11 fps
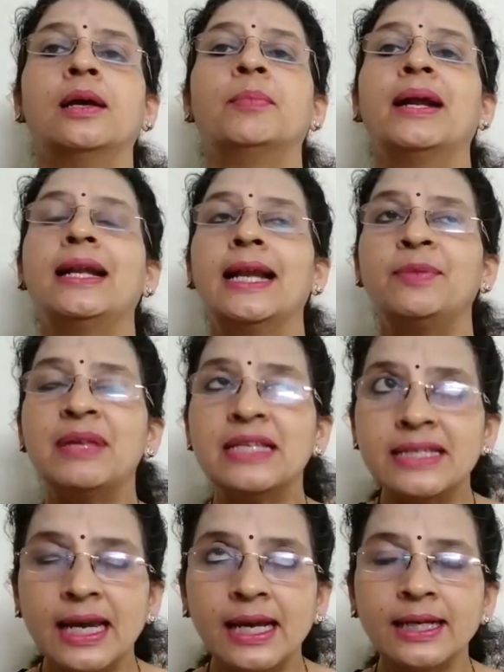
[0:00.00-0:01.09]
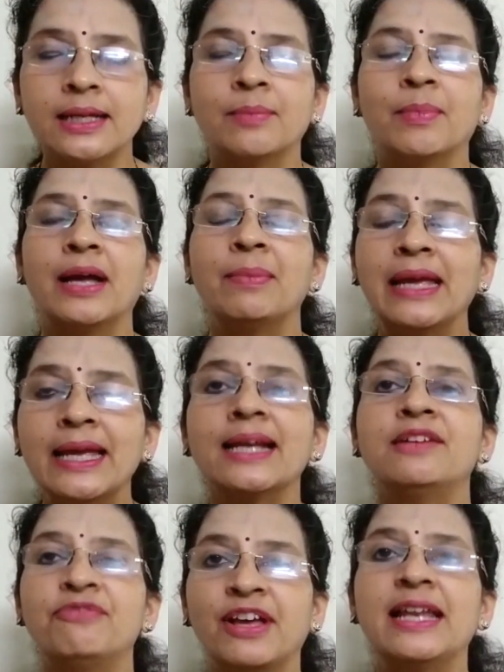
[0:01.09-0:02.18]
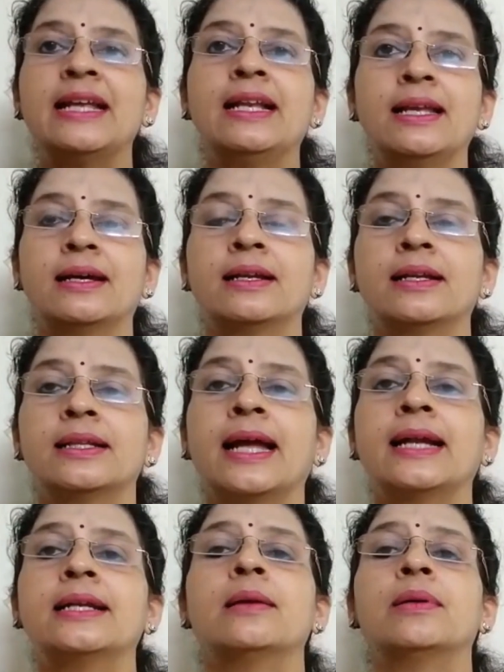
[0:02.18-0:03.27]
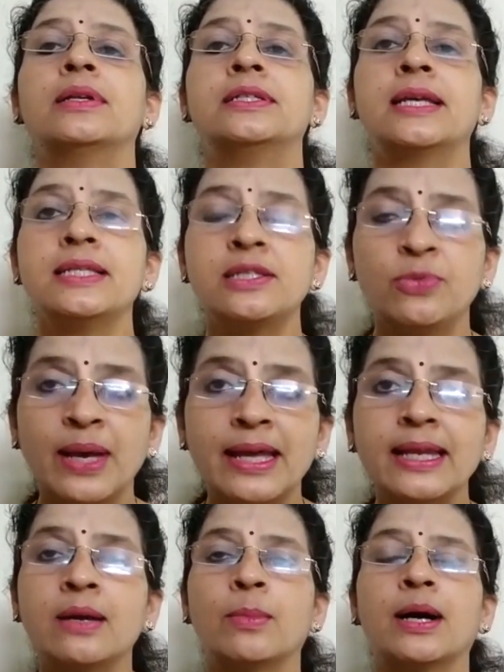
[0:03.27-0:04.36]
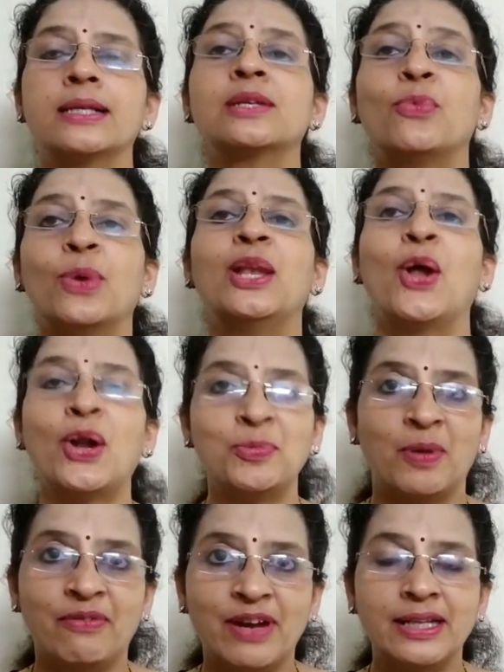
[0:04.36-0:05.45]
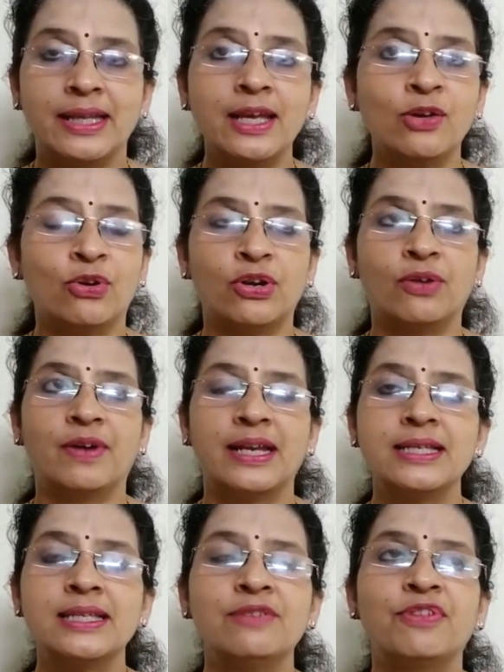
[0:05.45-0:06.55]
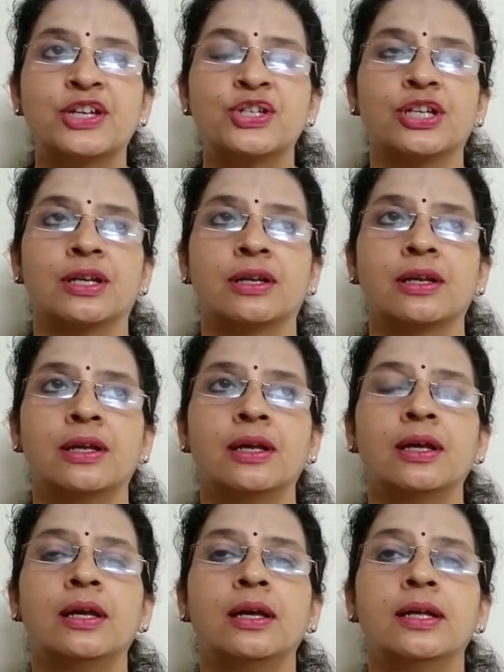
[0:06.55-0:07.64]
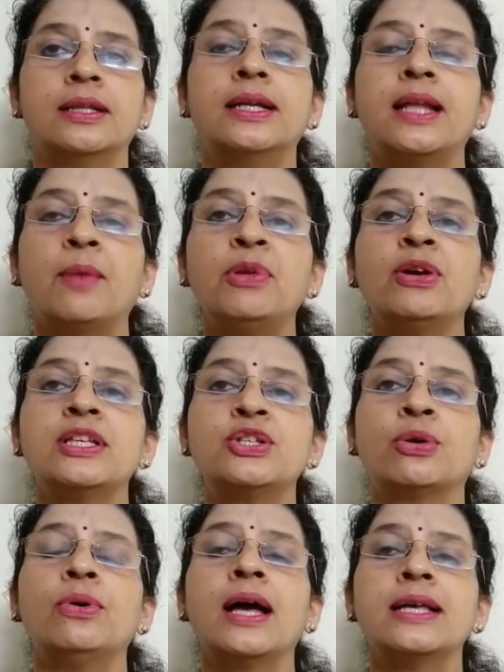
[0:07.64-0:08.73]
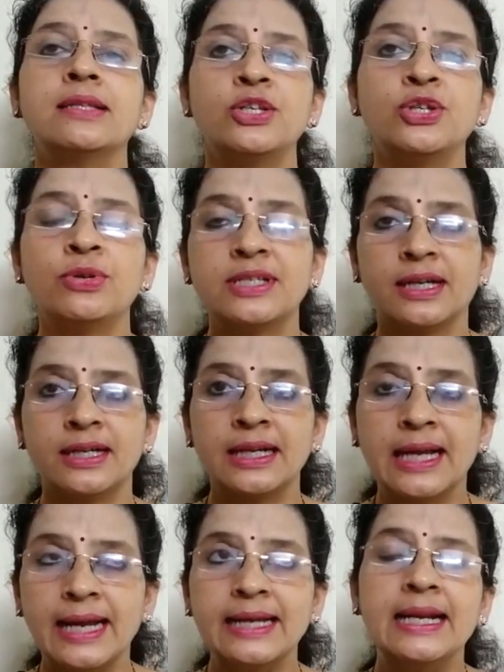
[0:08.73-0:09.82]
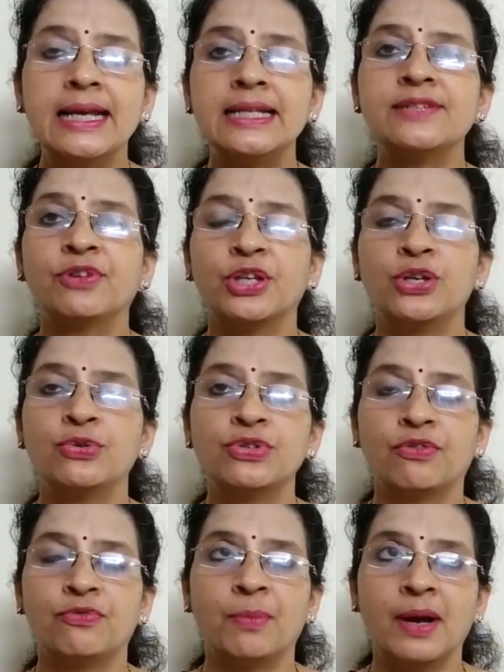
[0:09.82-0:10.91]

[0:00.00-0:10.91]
But let me start by making it very clear that just wearing a mask will not prevent the coronavirus infection. The WHO has issued certain guidelines for the use of